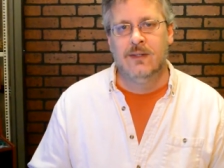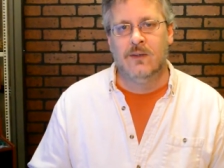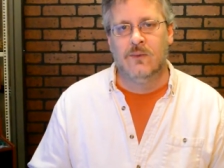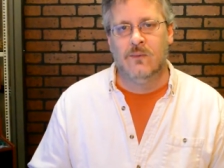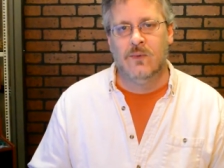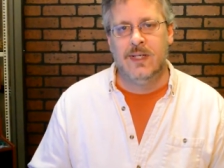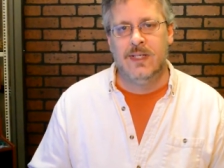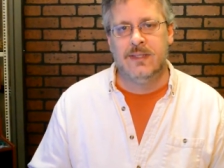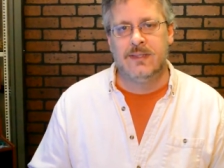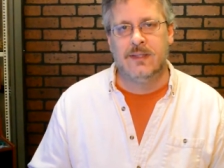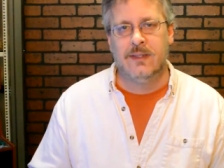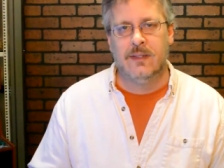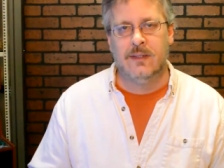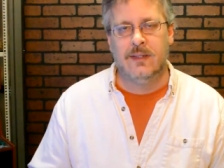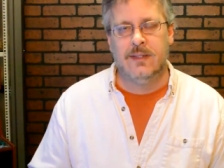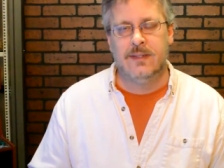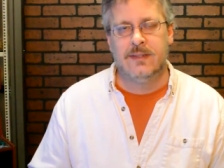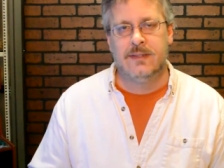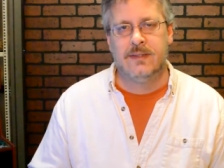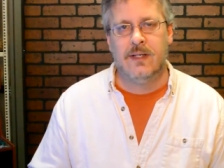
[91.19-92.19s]

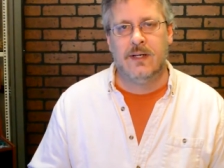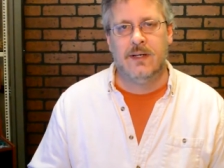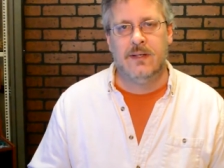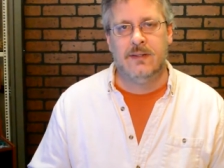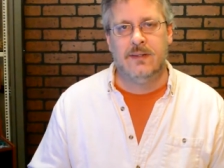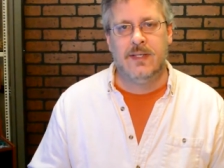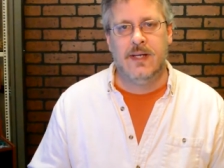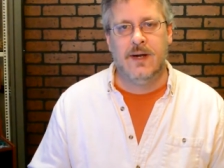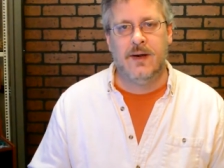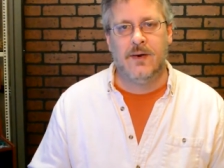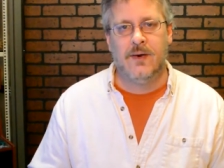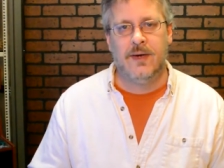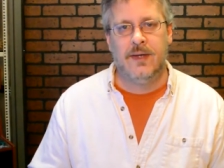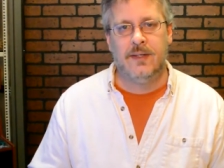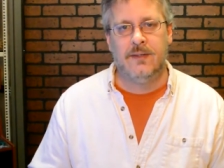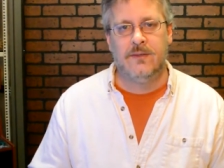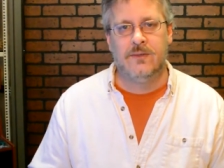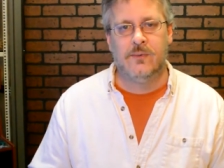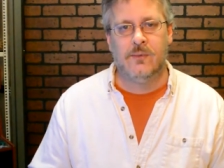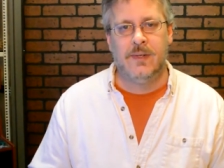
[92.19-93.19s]
recently started
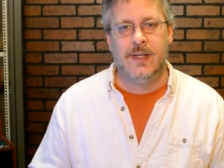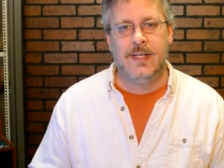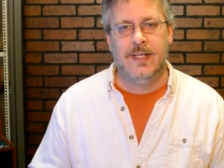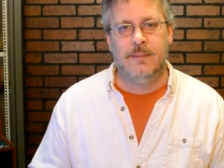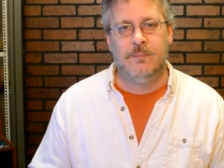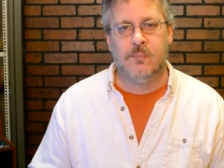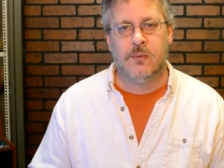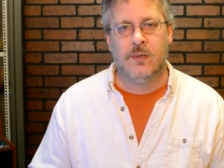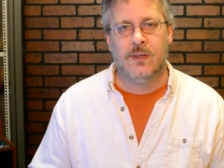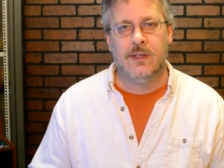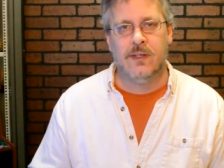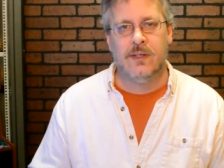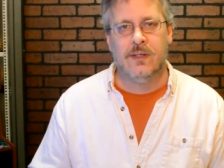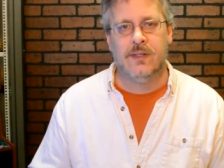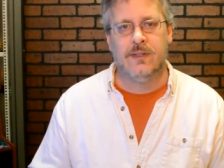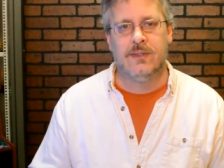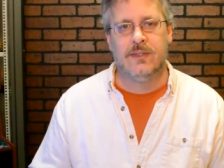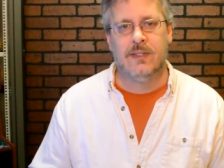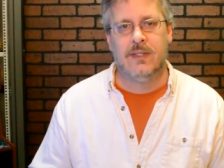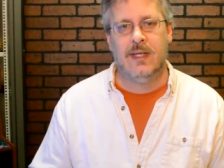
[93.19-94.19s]
carrying 3D
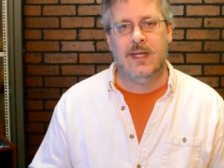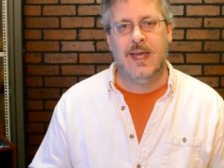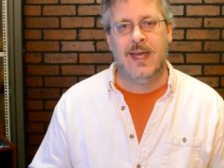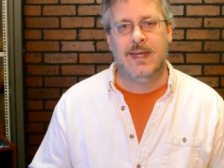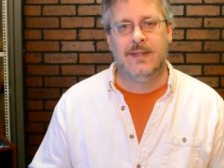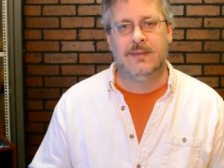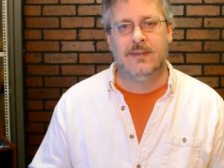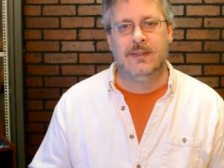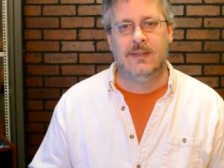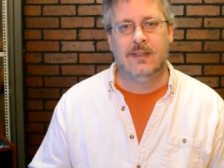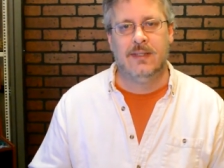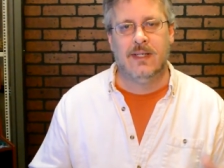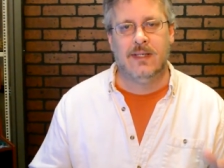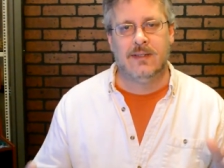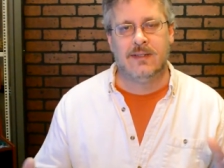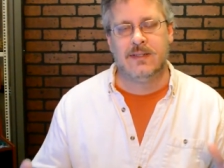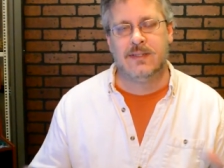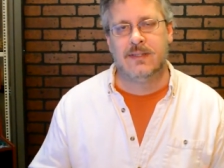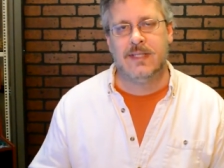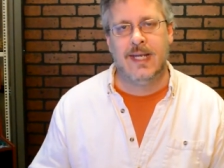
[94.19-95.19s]
printers at the
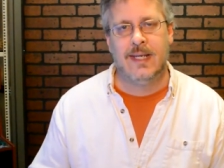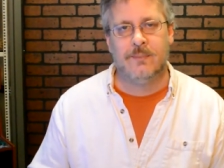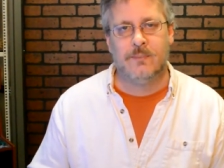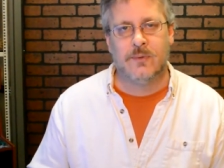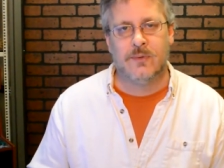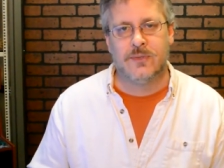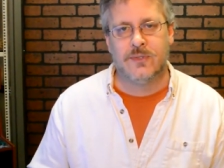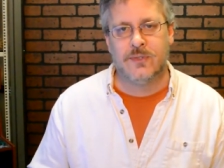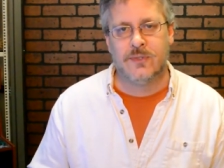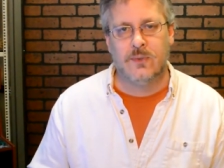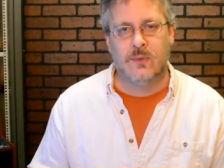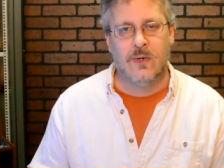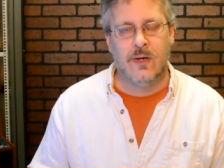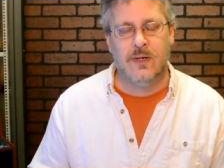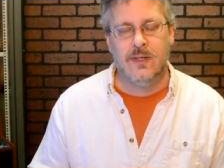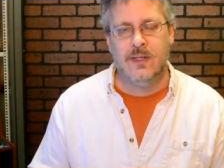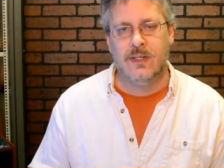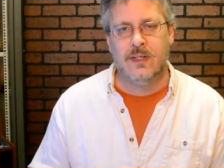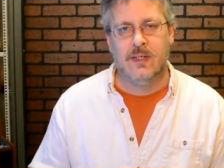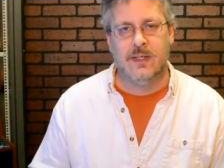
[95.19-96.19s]
uh, Staples
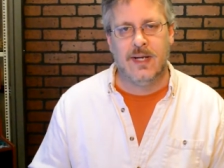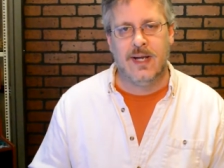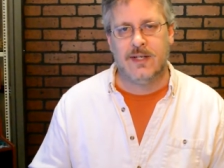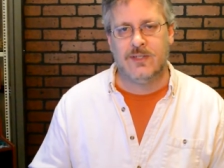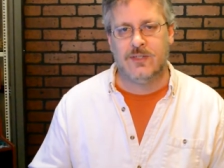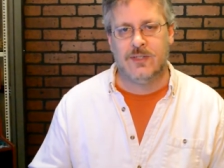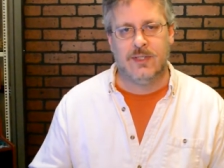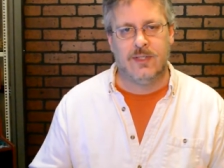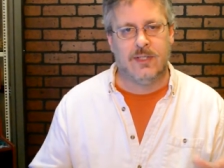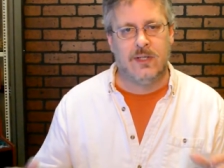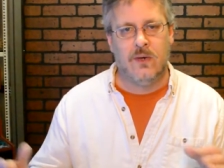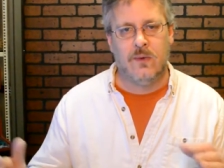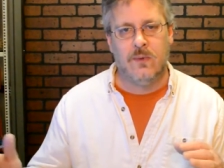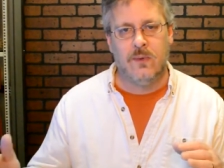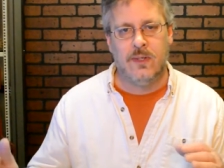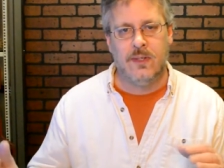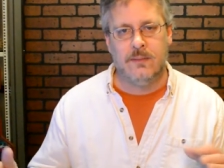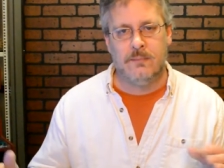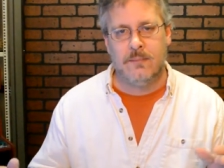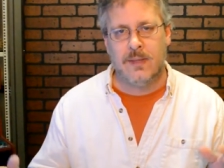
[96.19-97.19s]
store. You can actually go
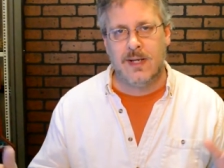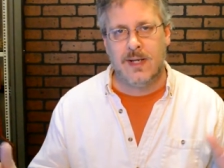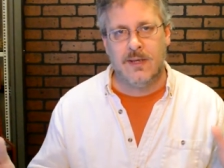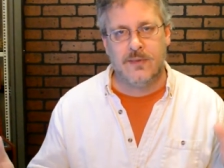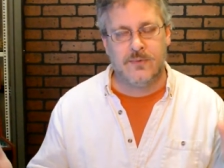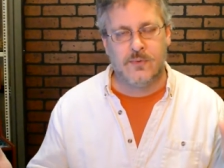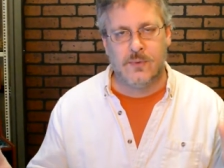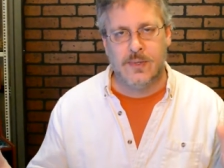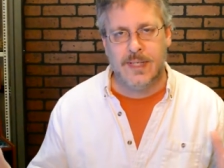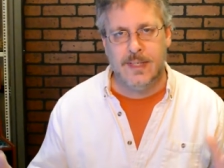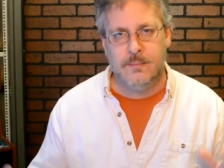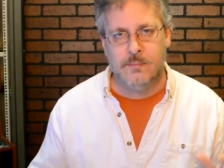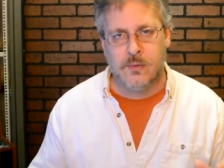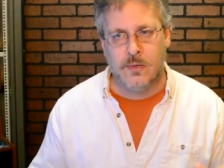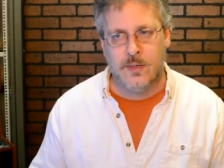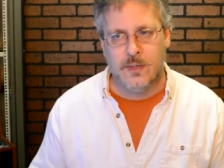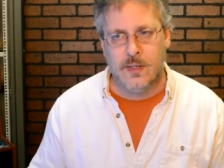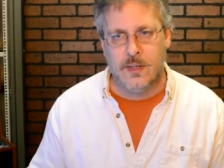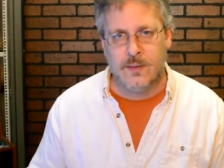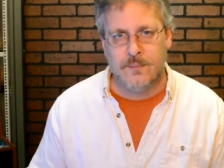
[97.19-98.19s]
in and buy a 3D
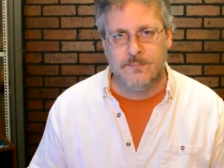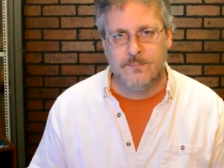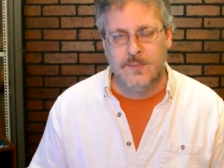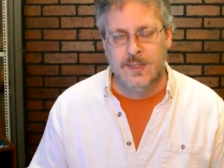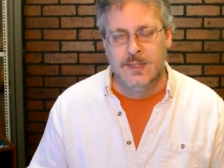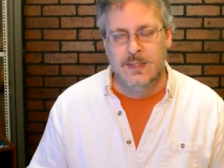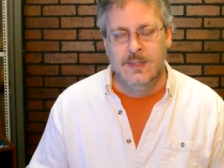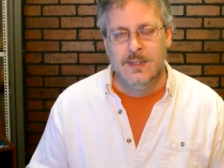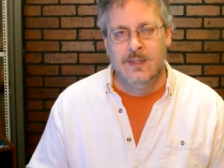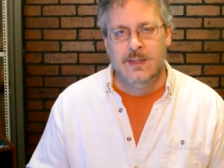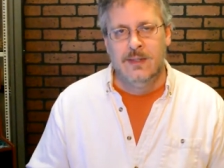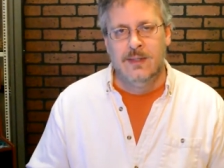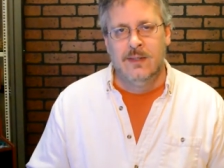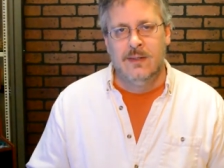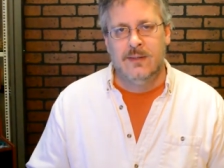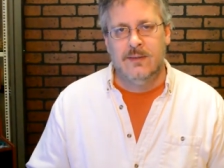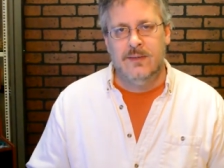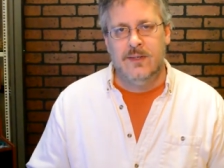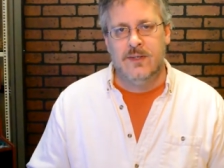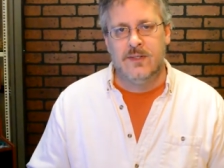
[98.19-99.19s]
printer.
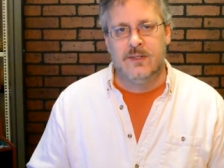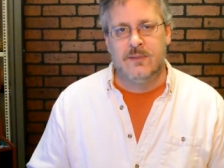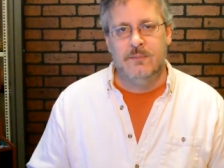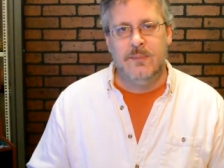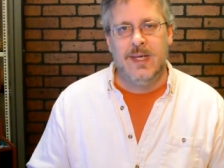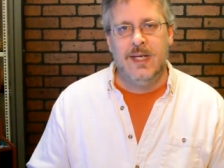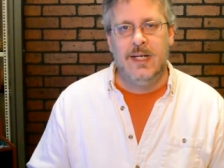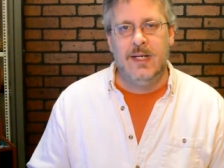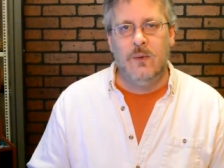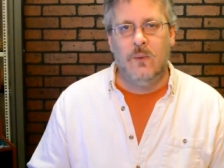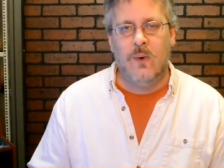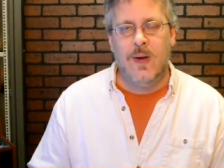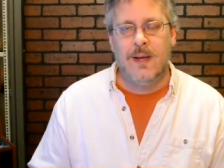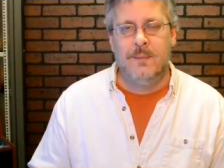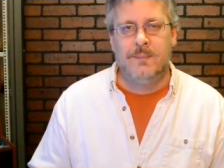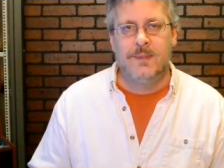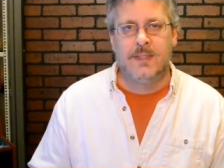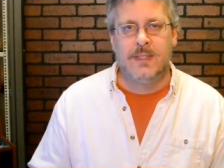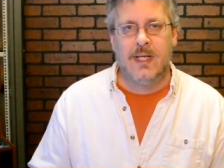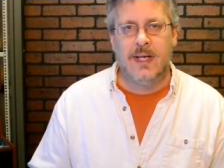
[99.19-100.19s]
There's many
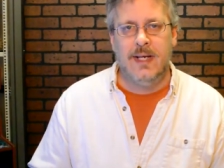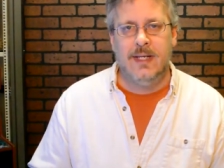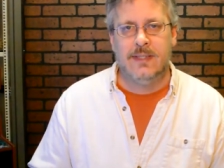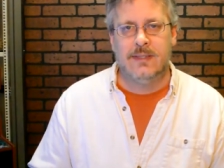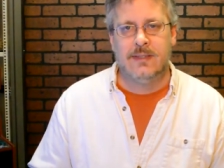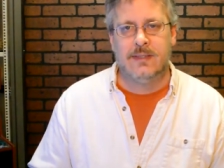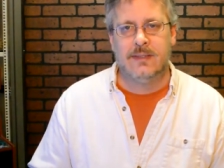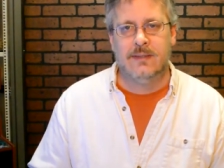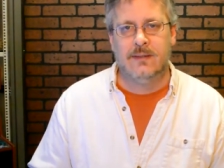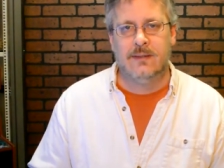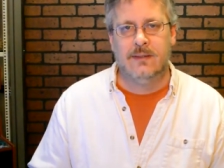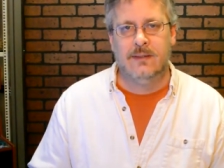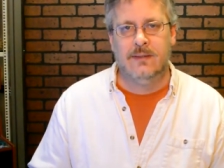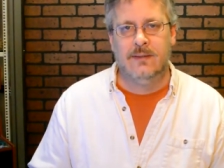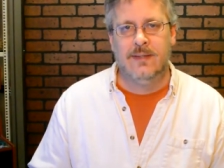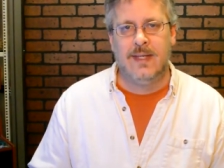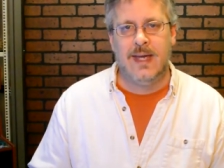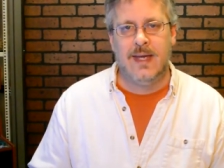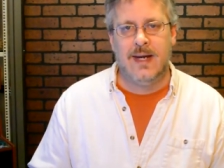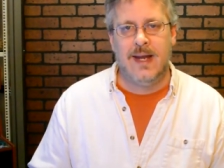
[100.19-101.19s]
websites
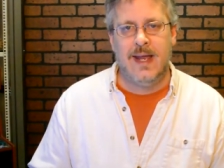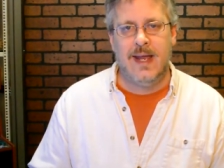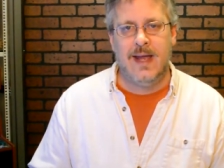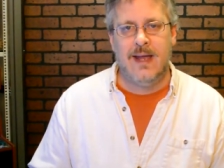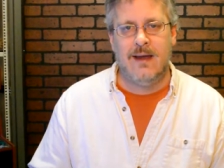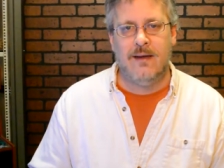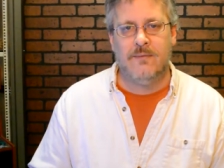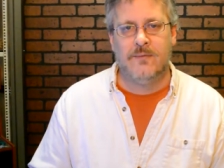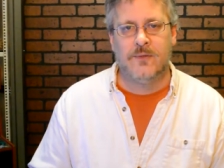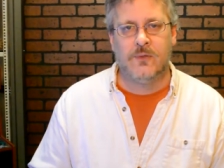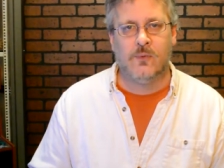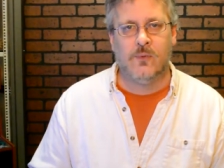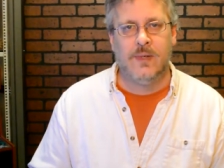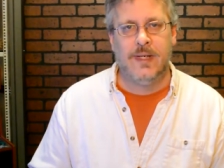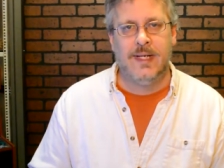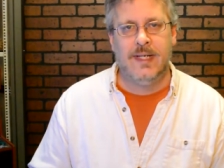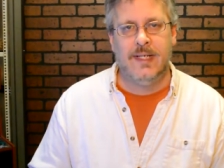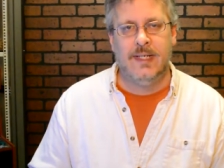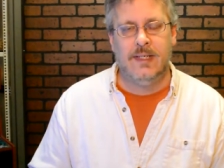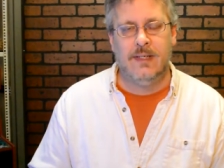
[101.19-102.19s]
that have
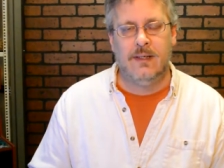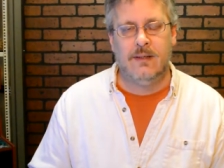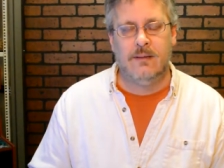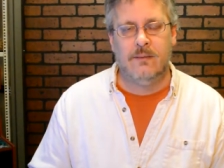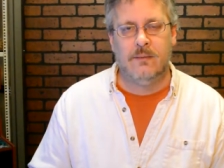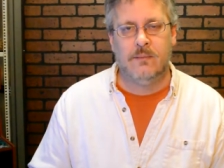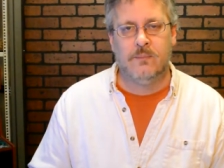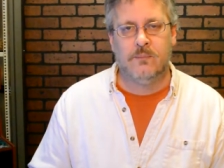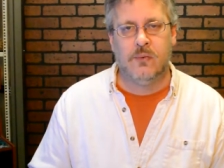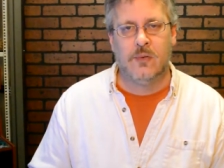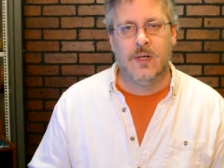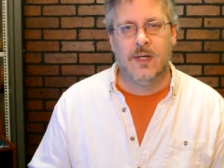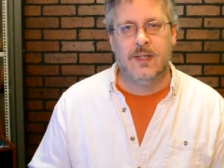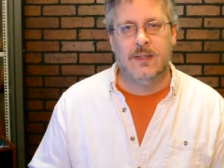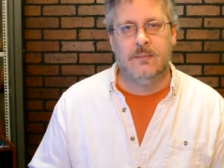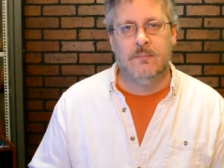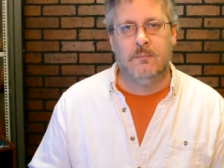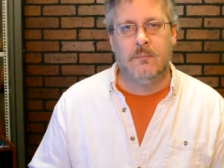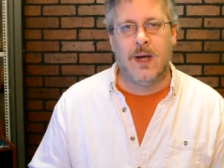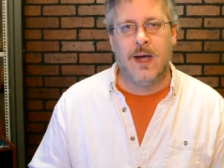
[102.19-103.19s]
3D
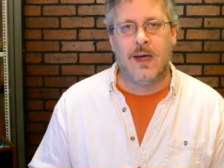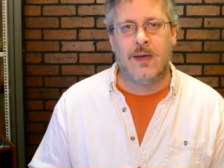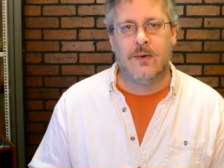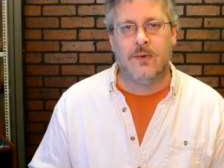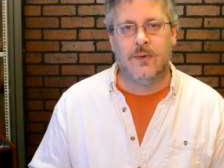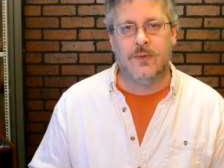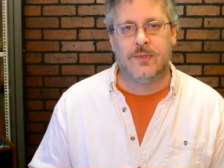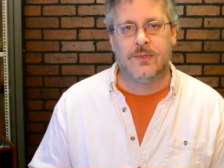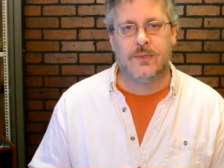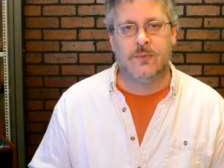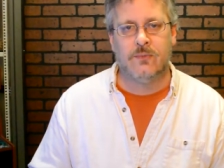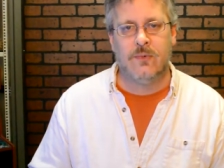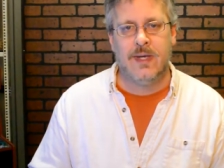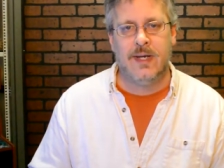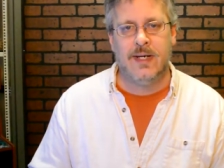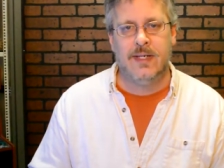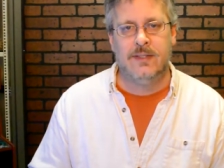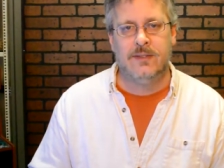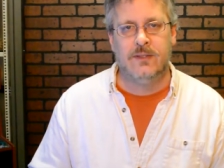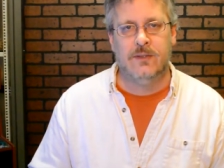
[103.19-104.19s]
printed models
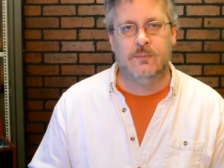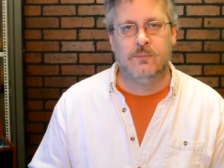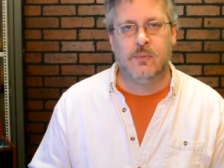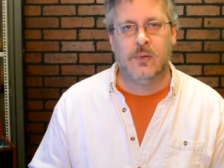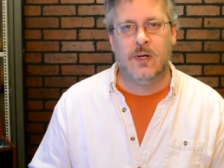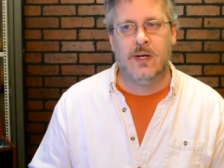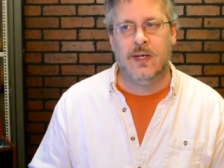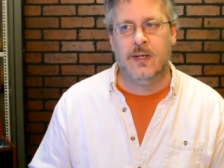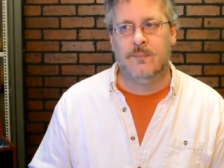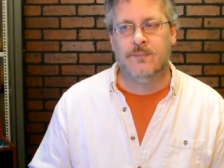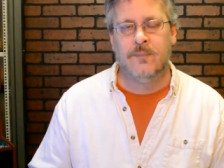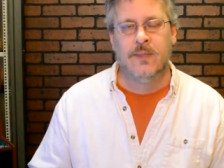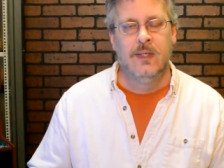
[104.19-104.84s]
ready to print.